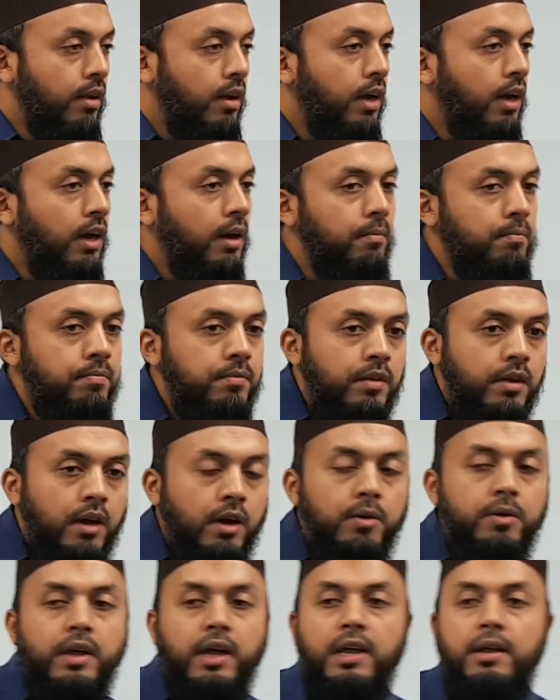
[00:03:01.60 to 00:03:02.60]
Um,
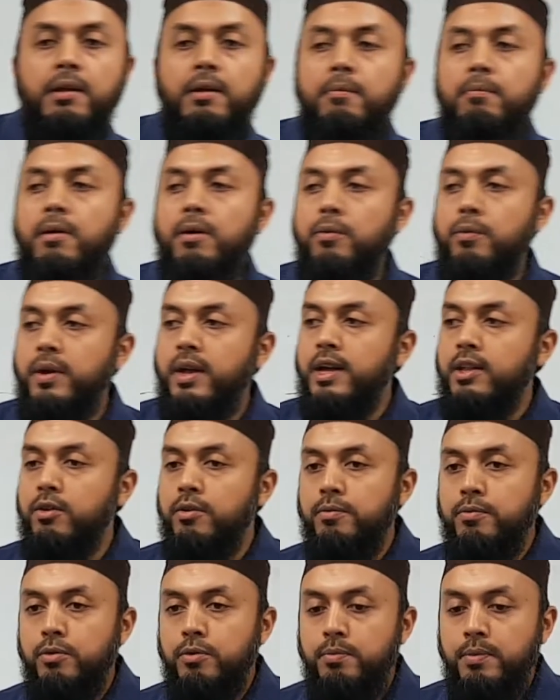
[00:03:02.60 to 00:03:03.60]
okay, but we are
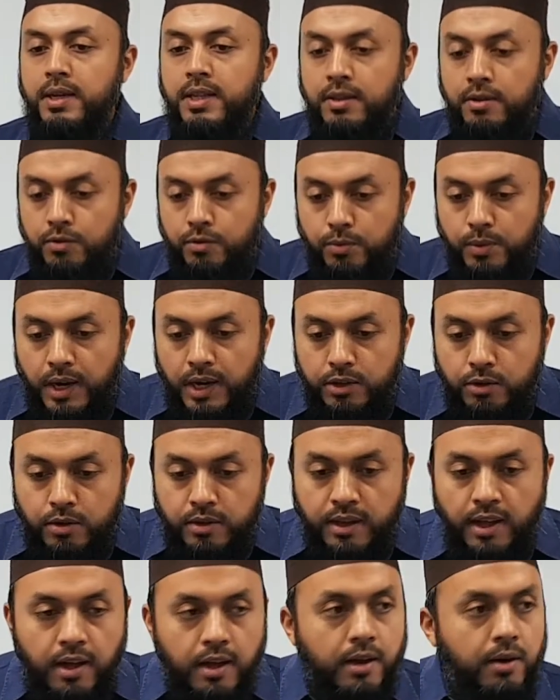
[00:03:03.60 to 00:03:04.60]
not would mean we are
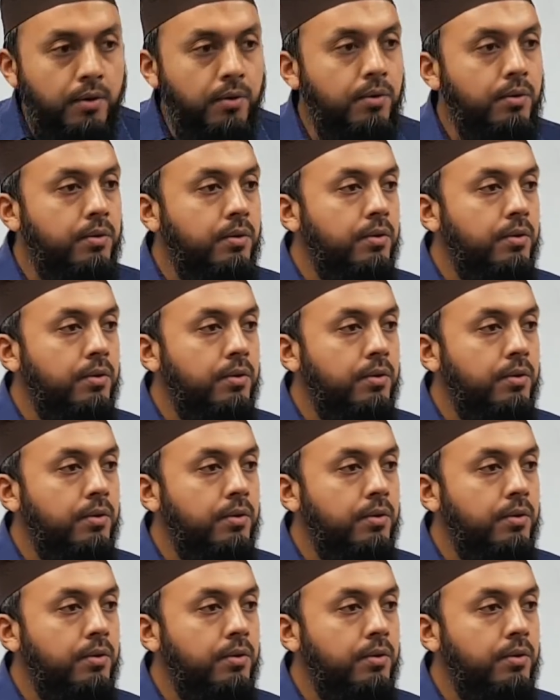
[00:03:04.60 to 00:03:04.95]
not now.